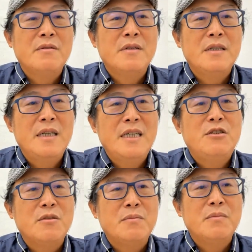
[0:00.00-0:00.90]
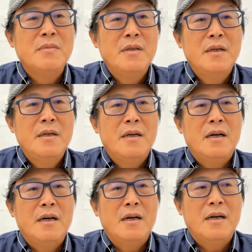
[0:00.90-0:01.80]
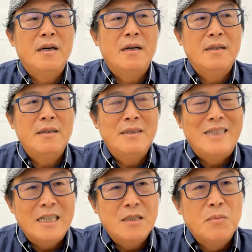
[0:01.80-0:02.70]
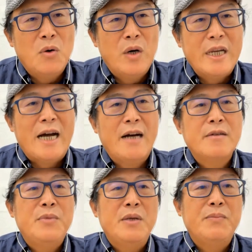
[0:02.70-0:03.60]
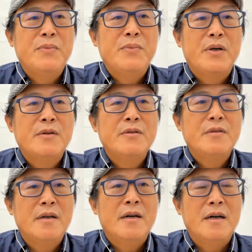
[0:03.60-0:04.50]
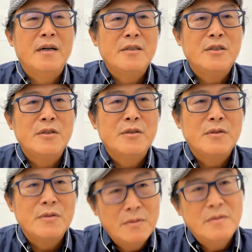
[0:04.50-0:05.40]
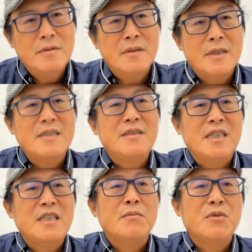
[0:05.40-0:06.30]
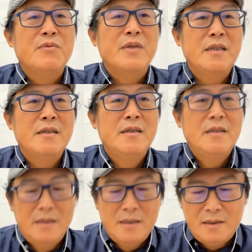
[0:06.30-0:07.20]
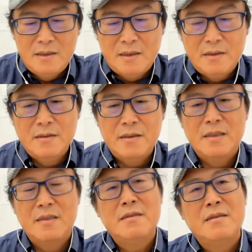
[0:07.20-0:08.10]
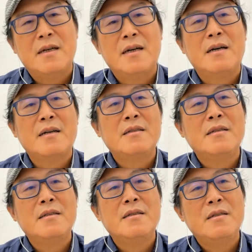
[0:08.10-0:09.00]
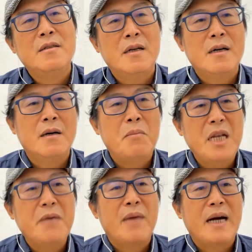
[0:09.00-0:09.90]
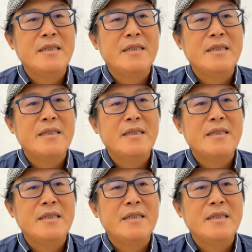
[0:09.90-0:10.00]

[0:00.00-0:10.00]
that's why we think we need to let more young people can see the movie. So it's